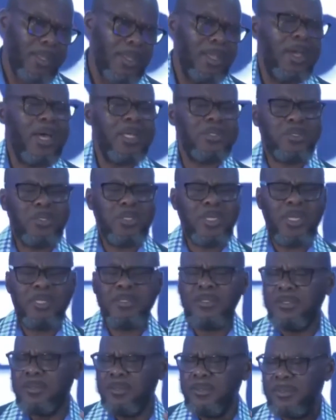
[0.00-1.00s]
I saw that
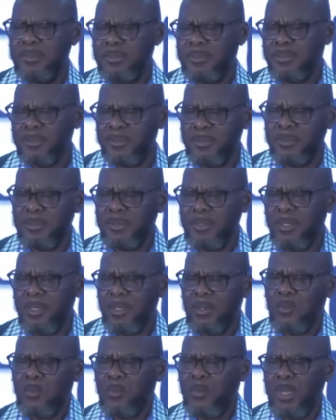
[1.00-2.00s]

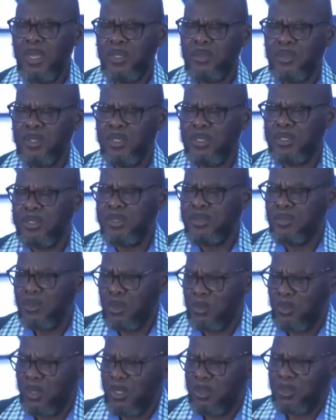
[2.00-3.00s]
we are doing what
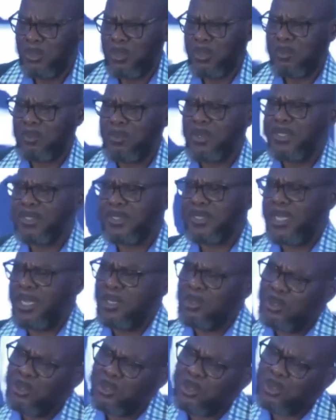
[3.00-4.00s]
we are doing. Please, can
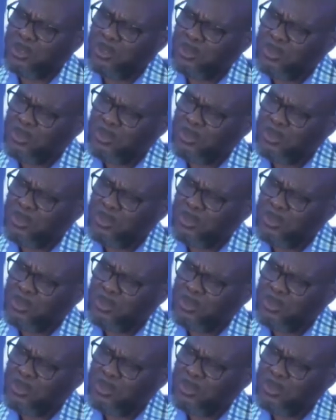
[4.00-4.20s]
you just